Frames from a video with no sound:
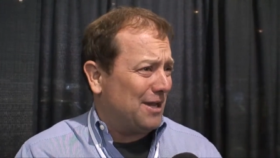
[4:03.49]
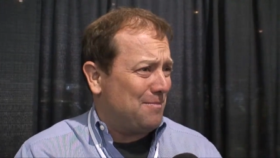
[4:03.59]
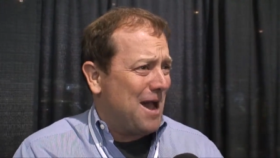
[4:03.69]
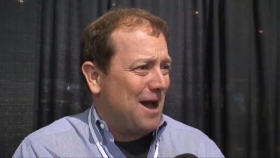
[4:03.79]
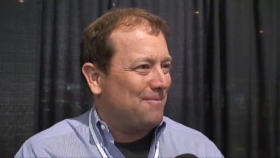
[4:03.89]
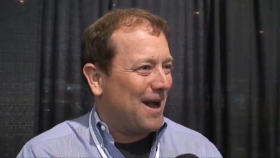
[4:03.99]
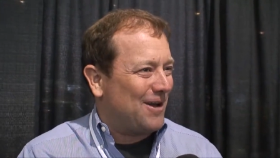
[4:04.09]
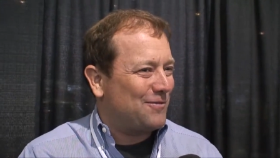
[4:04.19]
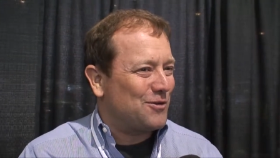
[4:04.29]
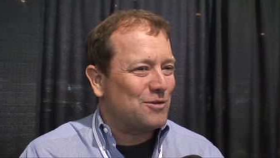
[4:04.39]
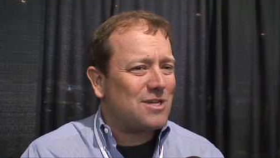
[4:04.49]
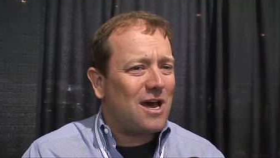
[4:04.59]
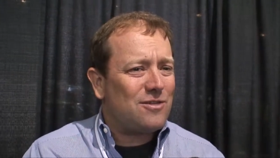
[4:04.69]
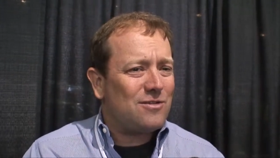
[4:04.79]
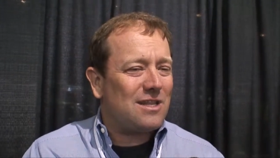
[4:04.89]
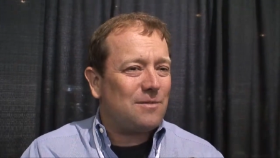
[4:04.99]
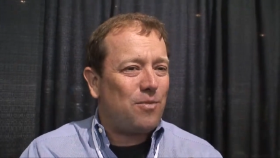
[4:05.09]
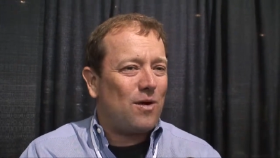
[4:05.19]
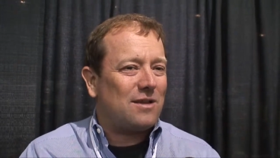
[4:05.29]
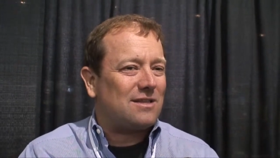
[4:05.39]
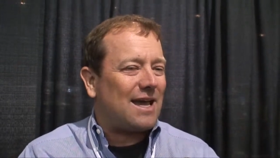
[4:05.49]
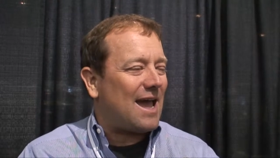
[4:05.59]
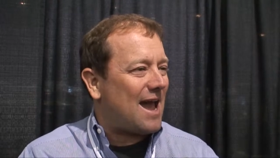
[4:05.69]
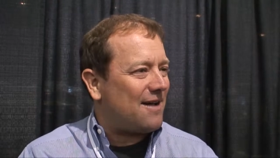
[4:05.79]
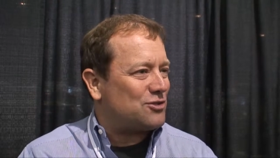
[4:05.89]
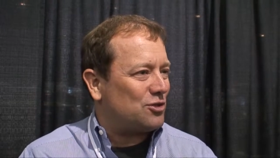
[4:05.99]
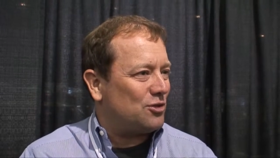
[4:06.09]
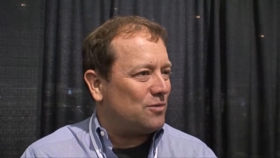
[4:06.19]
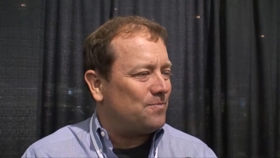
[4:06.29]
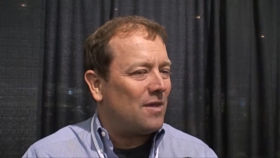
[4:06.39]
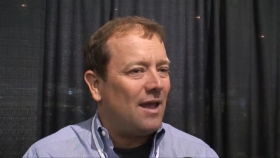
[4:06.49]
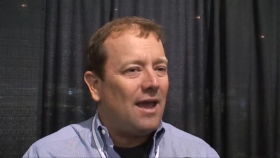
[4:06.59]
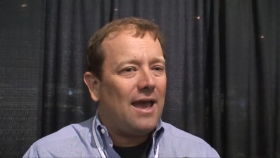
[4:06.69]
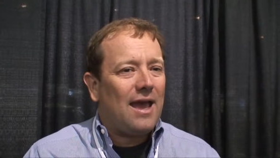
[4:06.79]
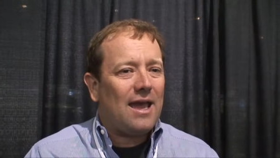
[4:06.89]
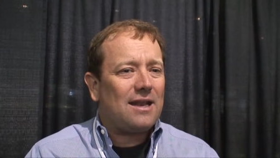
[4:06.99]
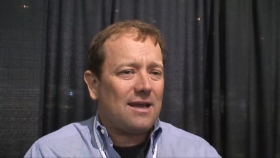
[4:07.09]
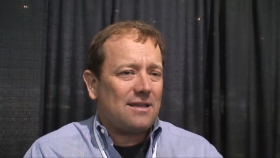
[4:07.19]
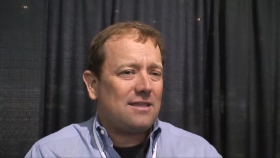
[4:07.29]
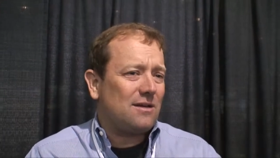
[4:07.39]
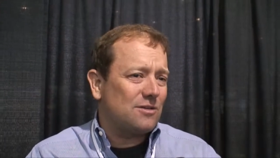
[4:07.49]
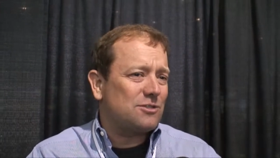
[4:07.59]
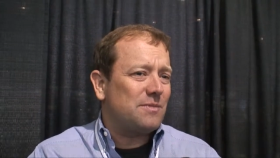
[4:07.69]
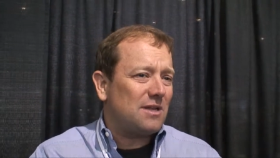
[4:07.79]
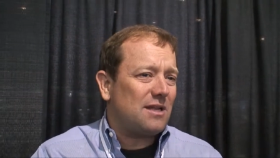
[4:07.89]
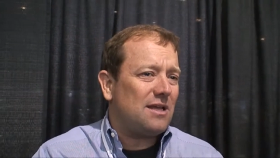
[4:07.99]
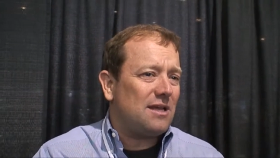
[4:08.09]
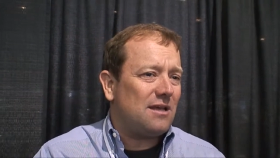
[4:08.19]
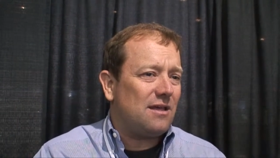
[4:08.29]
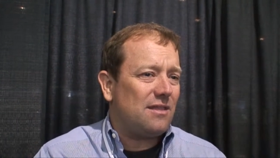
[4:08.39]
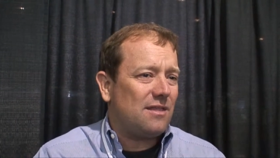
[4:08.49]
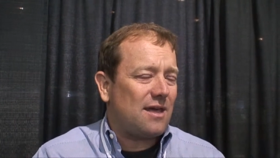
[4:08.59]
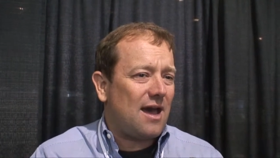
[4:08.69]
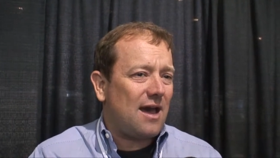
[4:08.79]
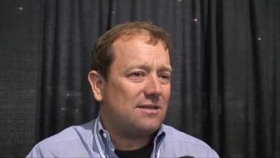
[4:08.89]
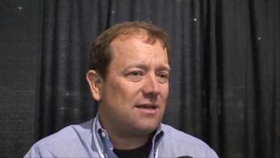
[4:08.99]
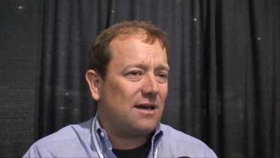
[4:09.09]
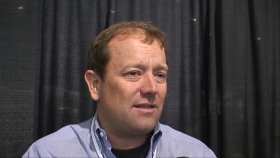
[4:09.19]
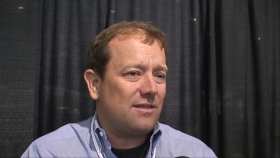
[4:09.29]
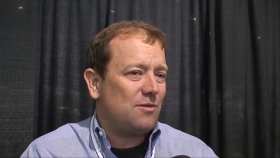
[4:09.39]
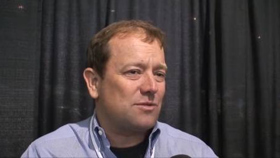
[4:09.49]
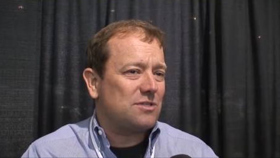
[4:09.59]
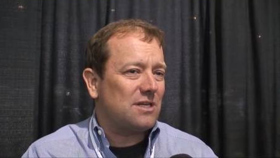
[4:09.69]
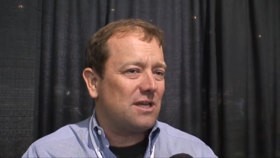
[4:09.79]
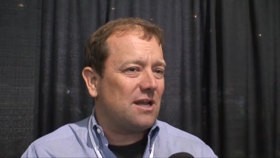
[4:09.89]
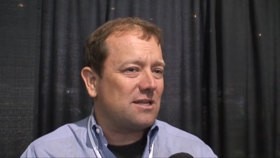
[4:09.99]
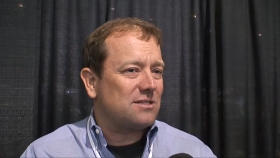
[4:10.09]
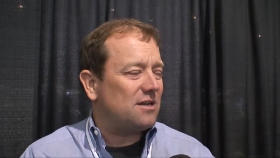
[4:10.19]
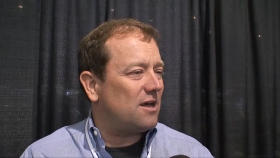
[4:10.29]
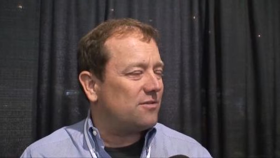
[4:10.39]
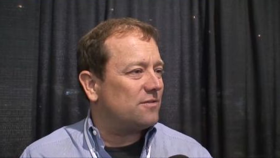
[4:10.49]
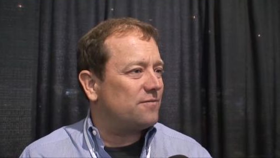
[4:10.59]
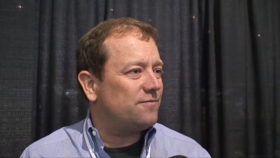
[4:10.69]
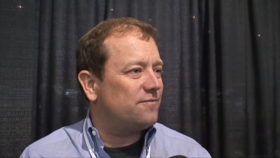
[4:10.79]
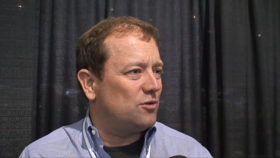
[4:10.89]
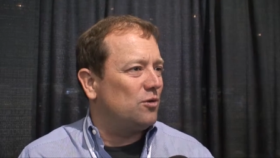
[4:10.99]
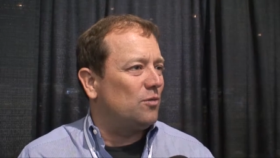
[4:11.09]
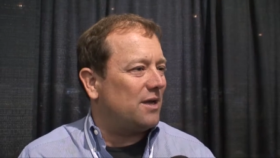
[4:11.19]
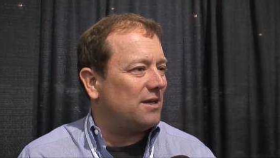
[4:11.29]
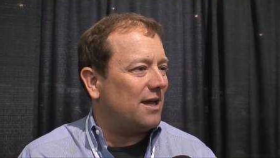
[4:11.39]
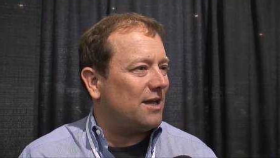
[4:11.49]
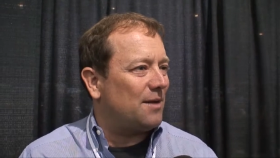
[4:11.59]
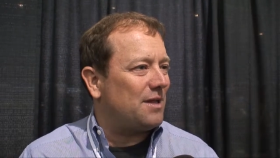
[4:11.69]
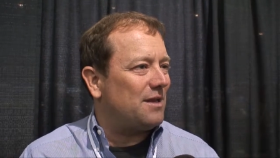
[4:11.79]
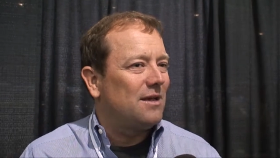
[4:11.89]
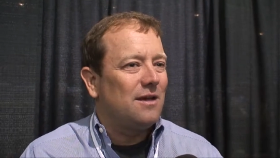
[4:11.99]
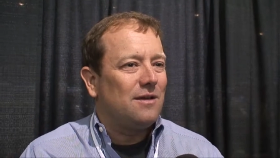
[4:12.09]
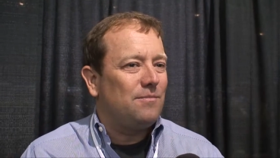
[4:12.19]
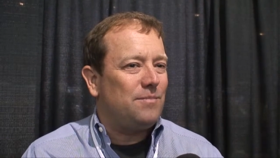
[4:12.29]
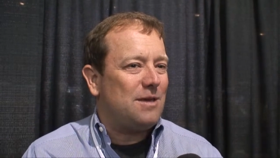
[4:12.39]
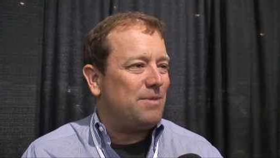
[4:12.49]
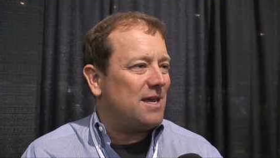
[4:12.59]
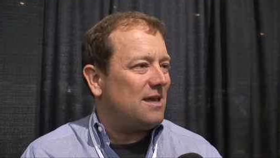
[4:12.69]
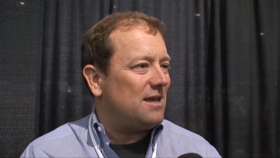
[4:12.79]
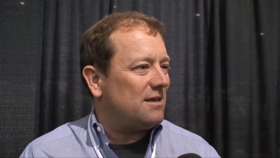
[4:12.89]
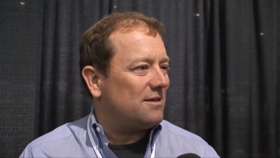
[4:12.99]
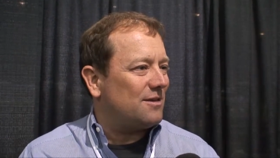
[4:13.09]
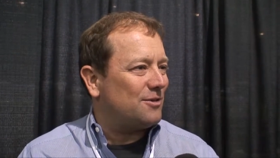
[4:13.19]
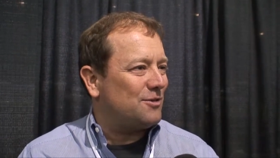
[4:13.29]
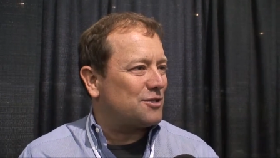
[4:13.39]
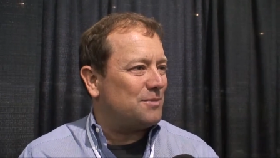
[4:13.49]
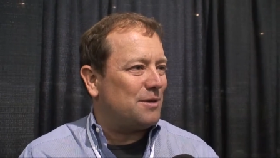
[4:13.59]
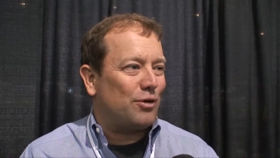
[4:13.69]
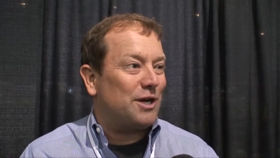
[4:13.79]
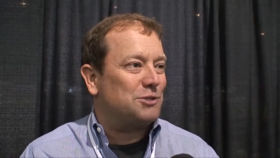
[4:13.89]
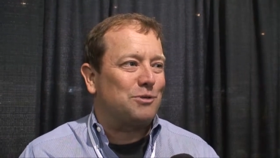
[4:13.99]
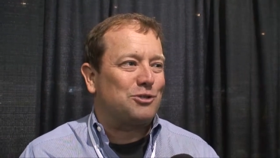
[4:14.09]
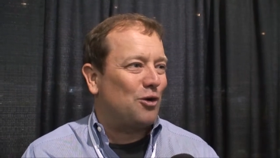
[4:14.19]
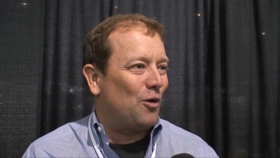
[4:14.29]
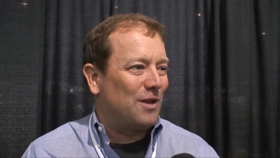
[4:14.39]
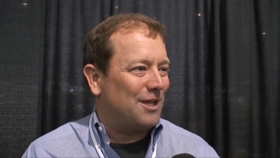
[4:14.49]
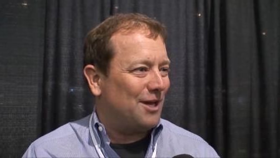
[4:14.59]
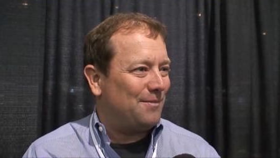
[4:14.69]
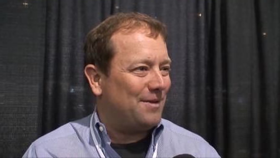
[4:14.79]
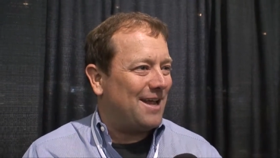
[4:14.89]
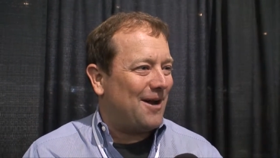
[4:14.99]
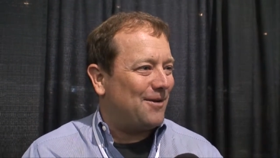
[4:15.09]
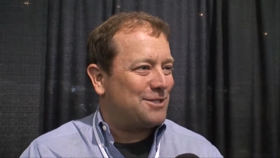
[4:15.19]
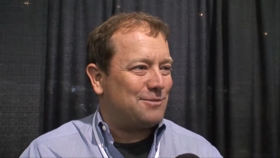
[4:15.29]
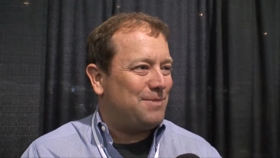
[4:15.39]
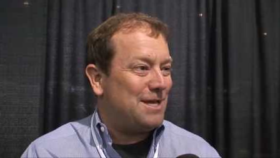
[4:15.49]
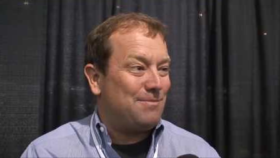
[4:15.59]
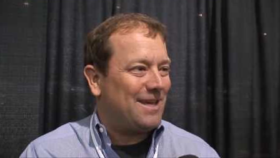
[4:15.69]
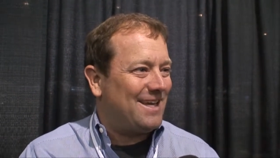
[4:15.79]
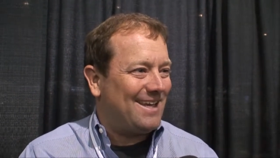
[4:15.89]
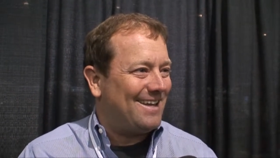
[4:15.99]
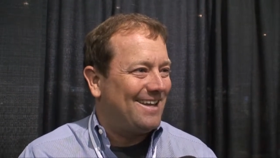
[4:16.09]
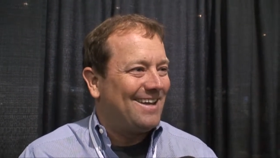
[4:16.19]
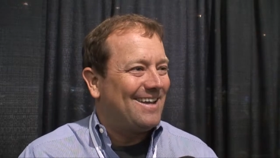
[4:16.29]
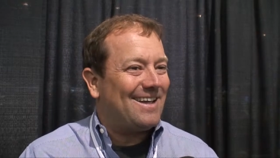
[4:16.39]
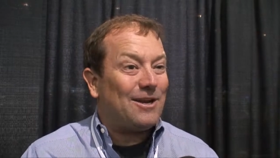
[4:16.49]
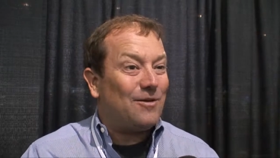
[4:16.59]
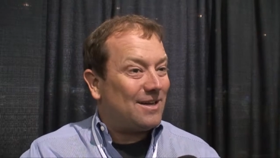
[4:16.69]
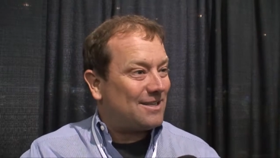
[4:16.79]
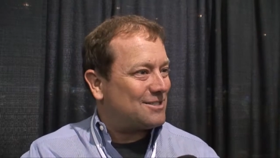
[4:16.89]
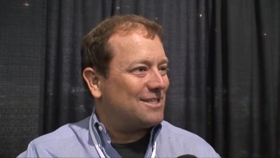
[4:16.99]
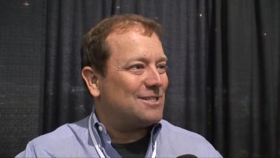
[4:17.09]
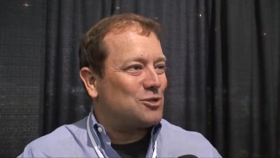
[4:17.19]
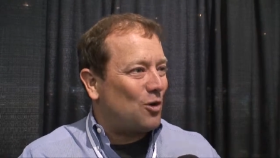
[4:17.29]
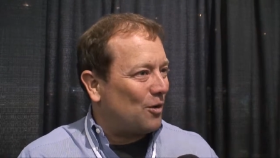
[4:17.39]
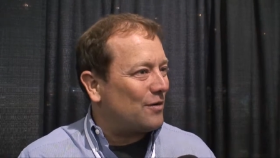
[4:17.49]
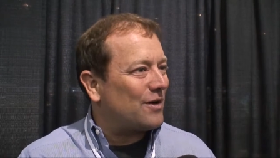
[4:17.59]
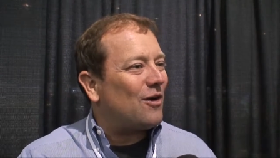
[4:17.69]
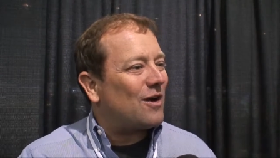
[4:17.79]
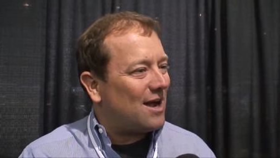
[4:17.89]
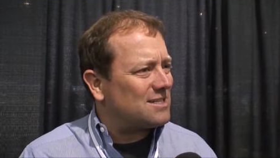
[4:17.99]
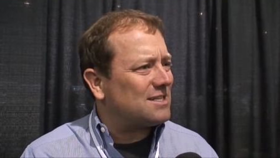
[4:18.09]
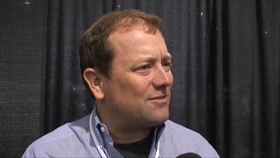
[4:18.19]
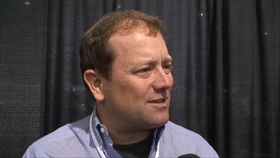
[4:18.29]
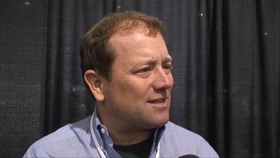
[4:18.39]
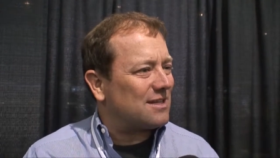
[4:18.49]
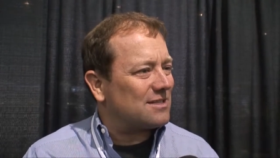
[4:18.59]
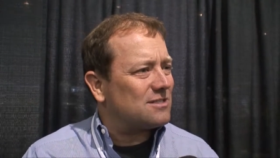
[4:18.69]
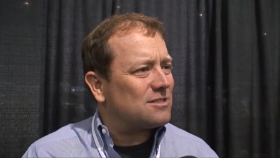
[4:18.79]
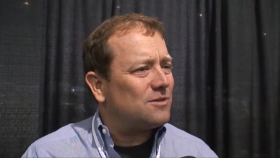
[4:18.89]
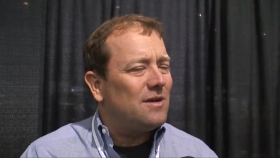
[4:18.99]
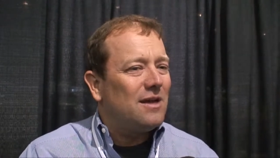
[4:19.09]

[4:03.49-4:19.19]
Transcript: about biofuels other than the point that they have to and I think ultimately that uh, they will see it as another fuel one day. I mean, BP, you know, used to be British Petroleum, and now it's BP, you know, and it's in solar and all kinds of different things. So